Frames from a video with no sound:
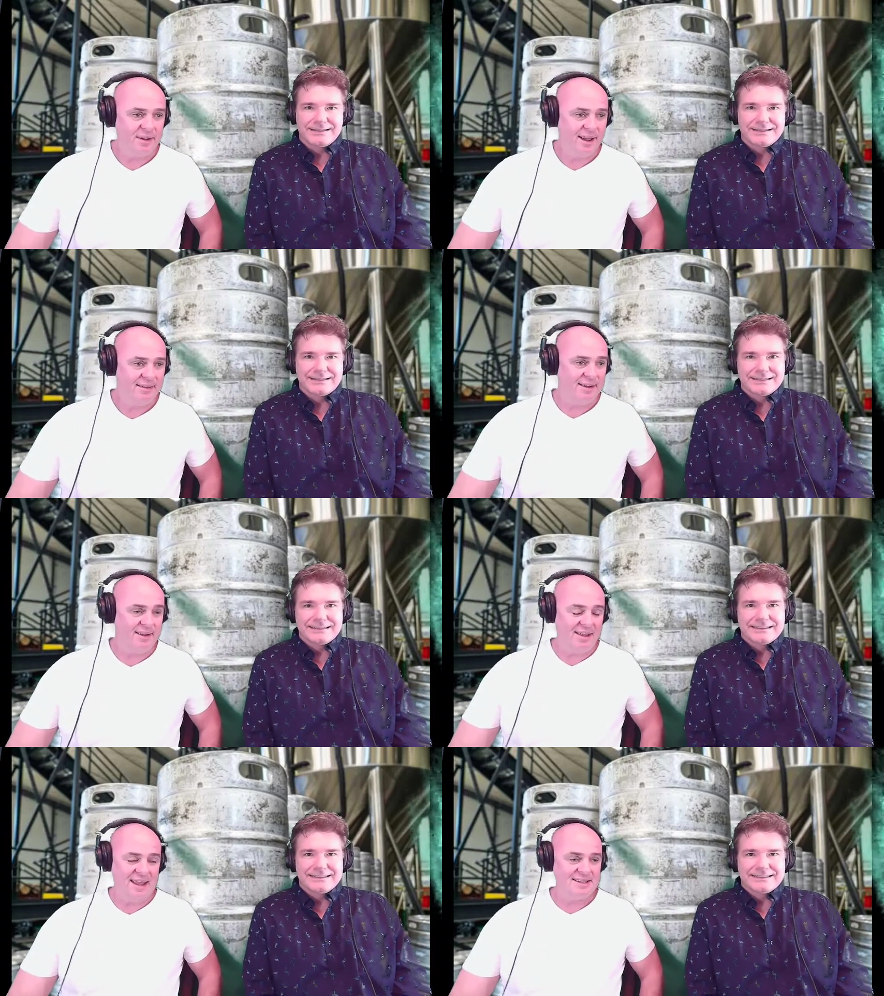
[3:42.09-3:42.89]
Speaker 1: You
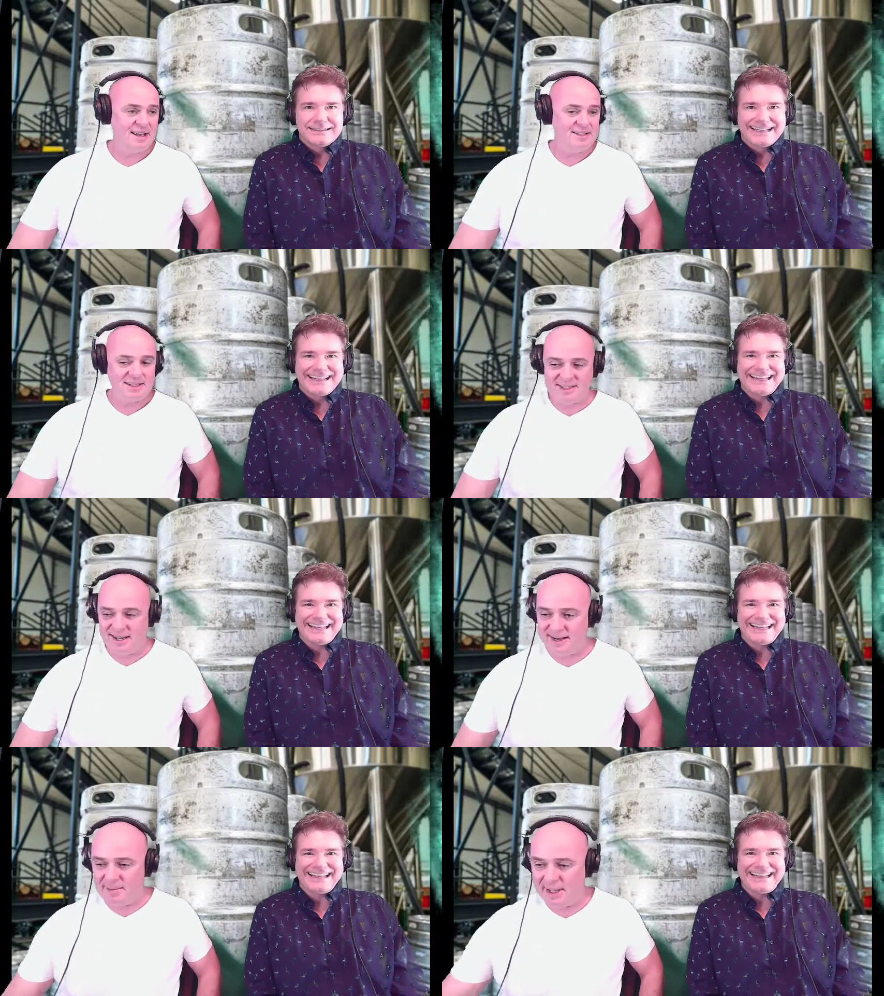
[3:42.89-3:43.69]
can't touch each,
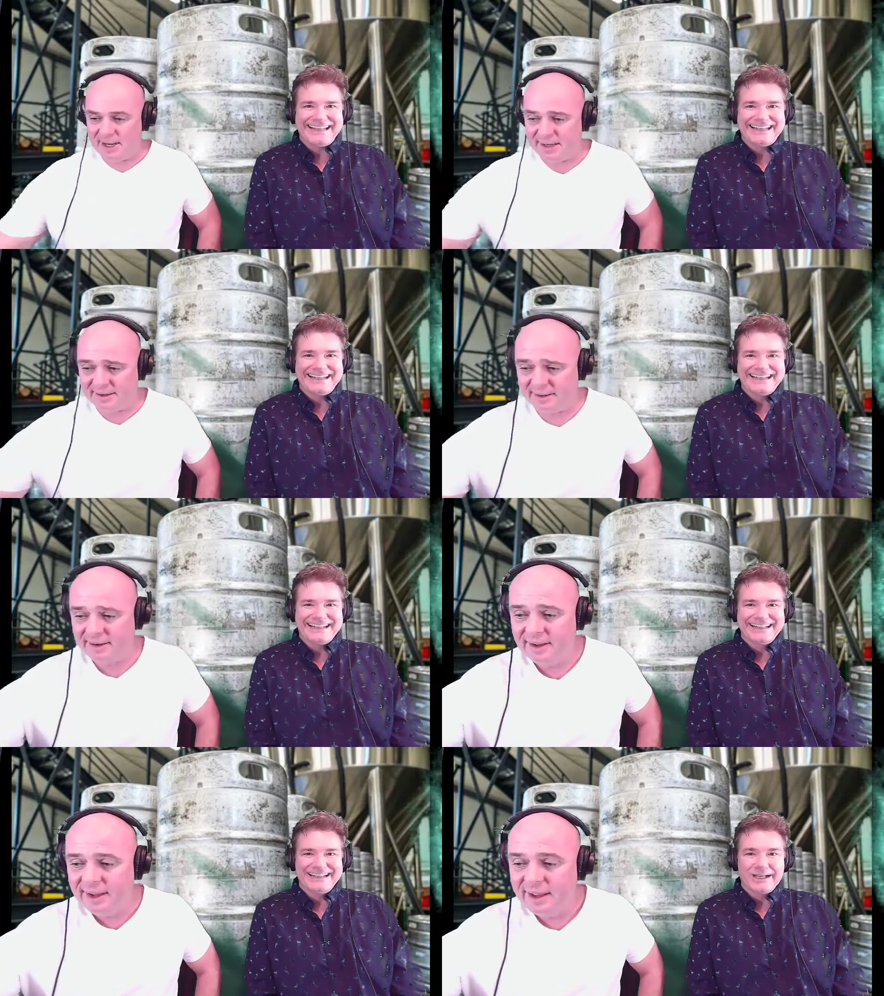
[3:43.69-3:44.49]
anybody.
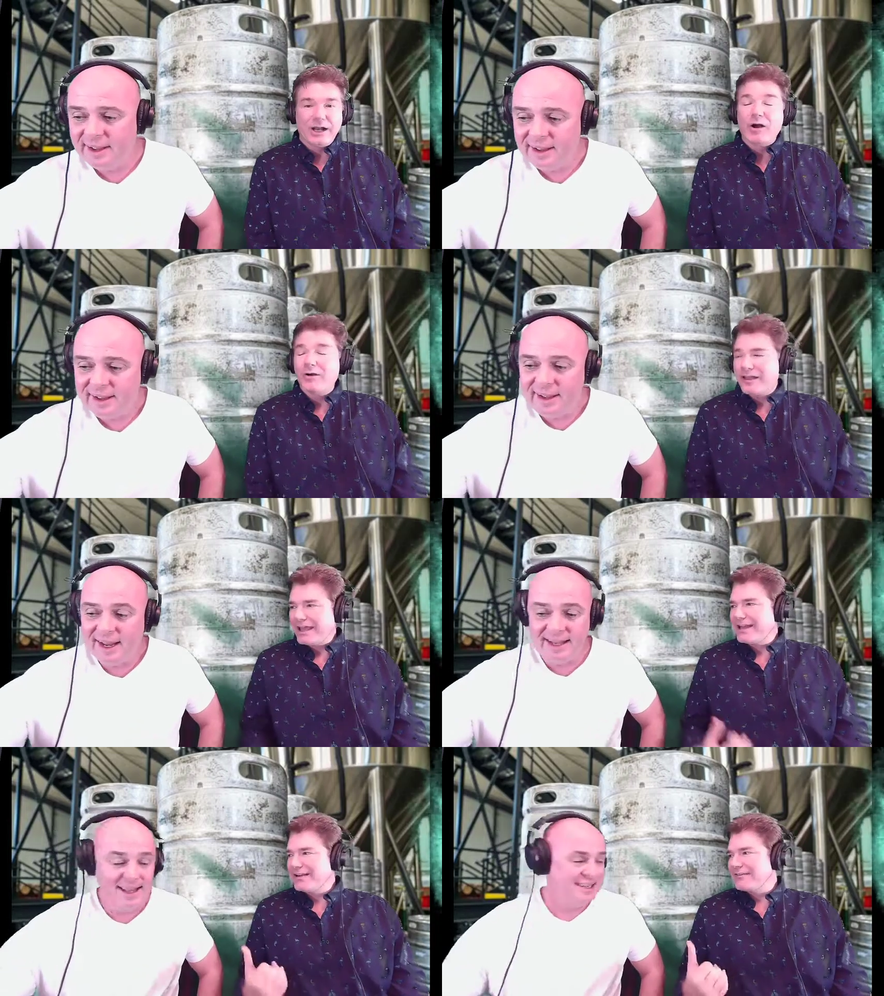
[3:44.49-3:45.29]
Uh, oh, and you
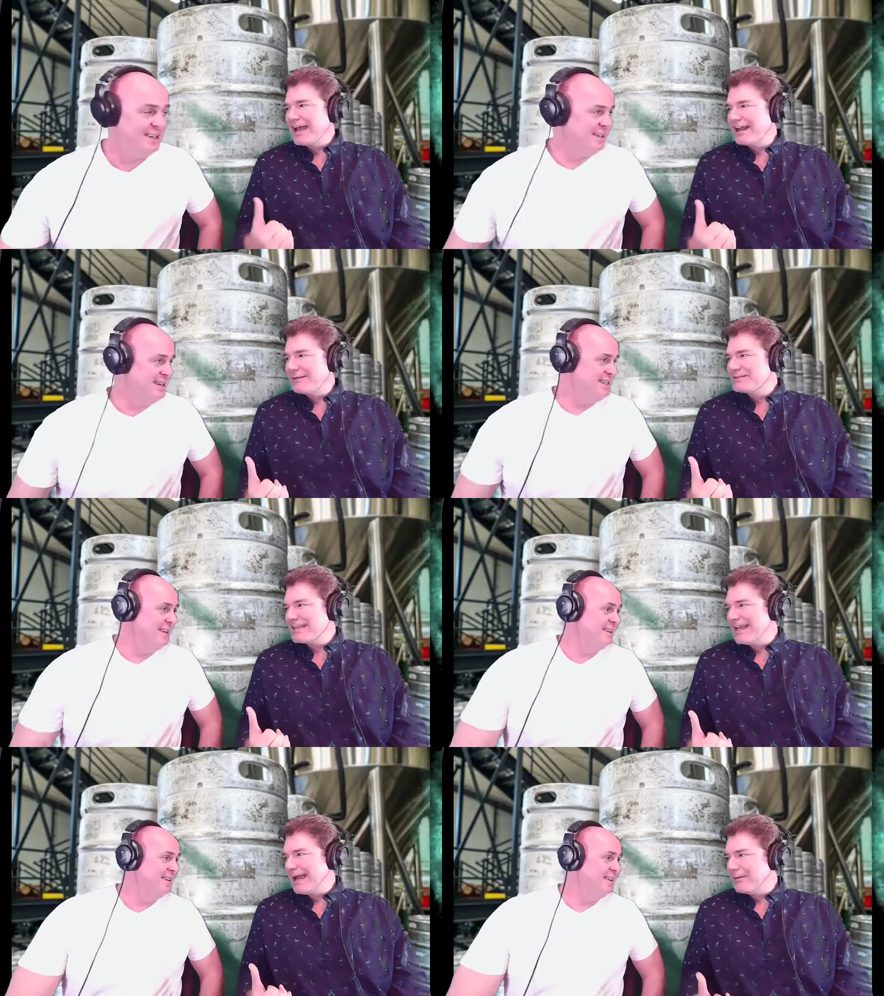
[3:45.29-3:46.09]
got M C a...
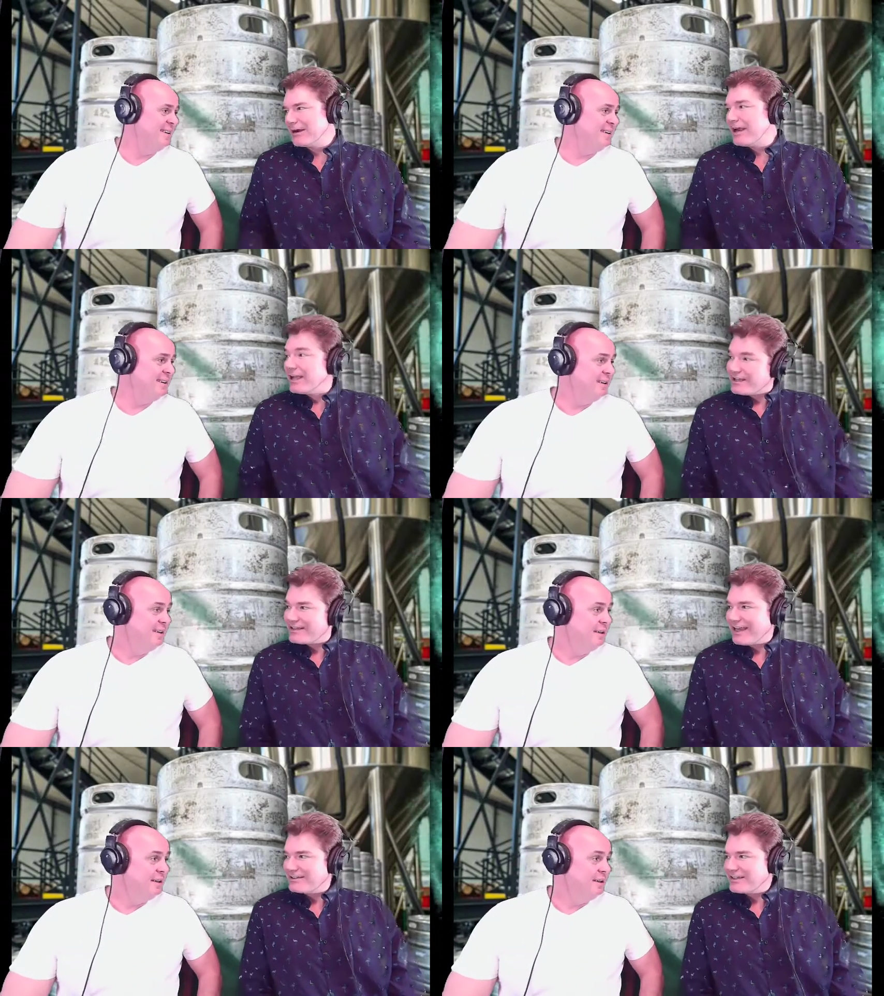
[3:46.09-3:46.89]
Hammer.
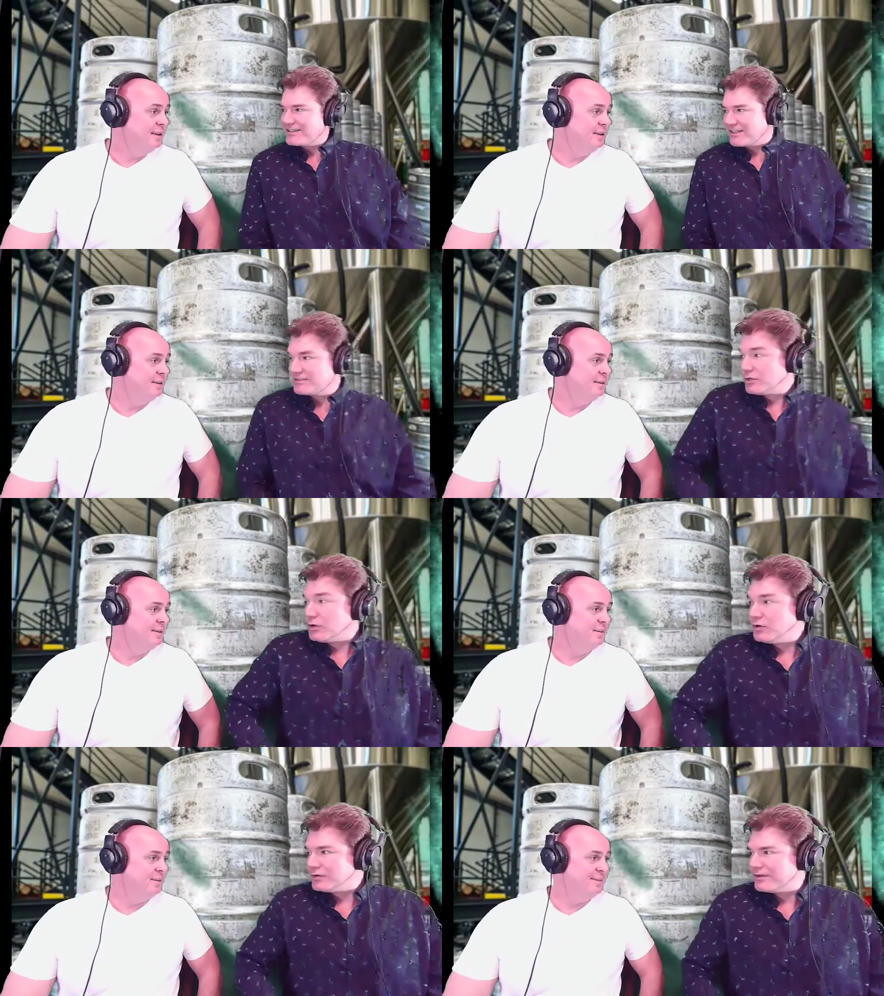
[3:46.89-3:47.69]
Can't touch this. Do,
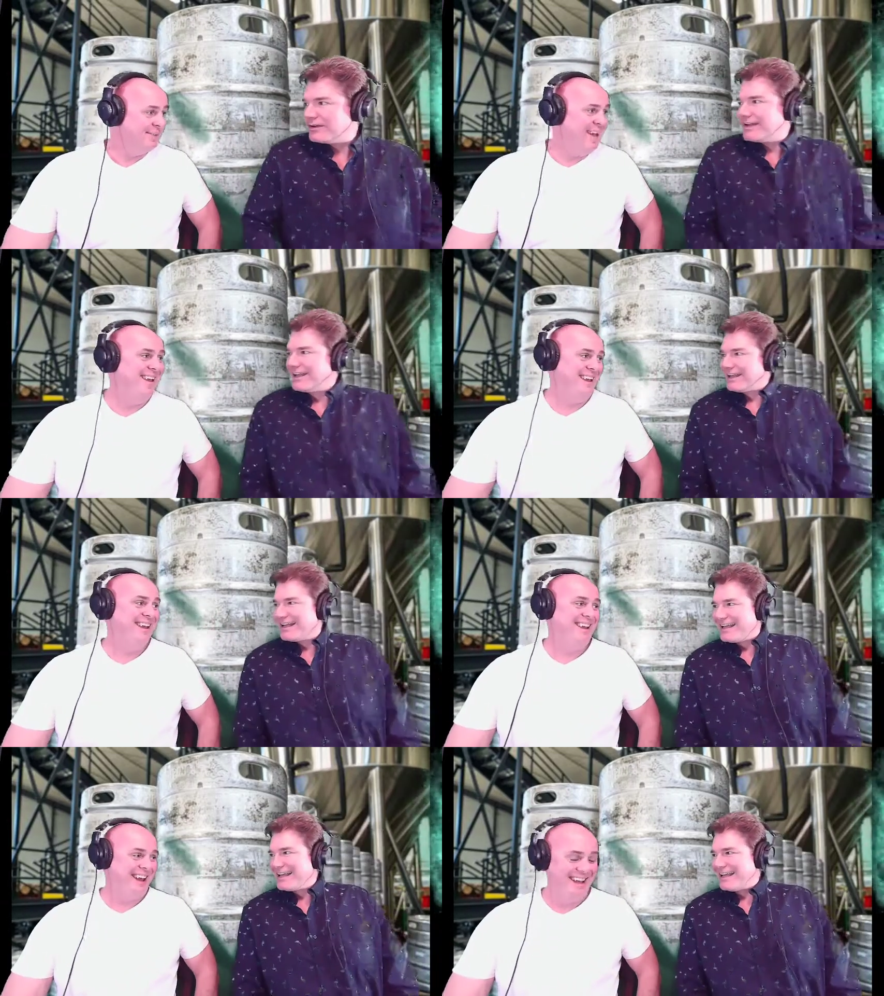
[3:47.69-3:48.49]
do, do. Yeah, and then
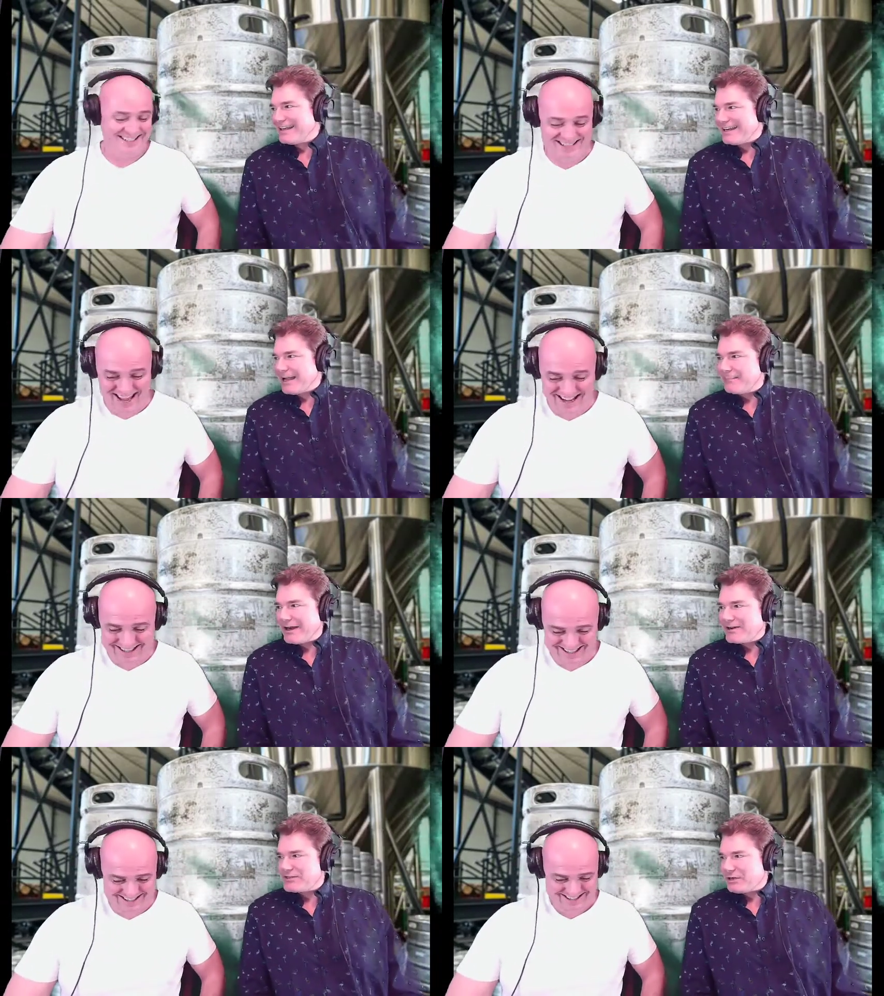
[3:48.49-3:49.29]
exactly. You got
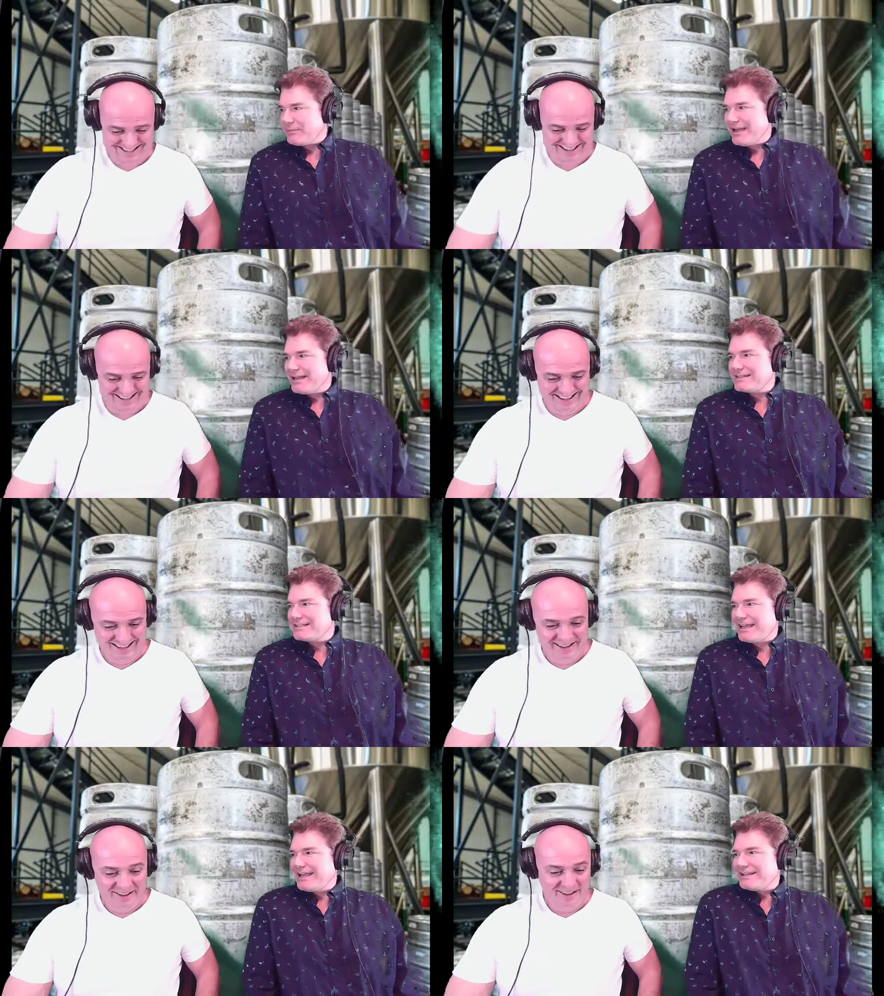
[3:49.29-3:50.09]
parachute pants
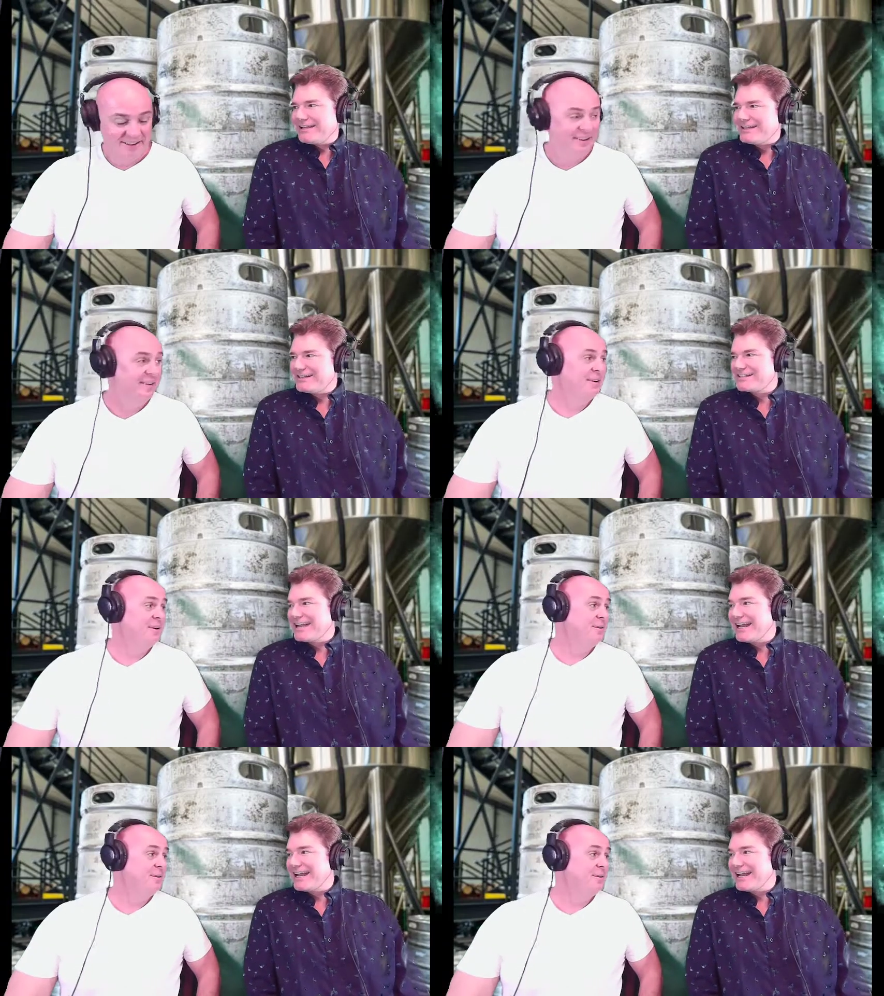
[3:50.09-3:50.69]
like that you just got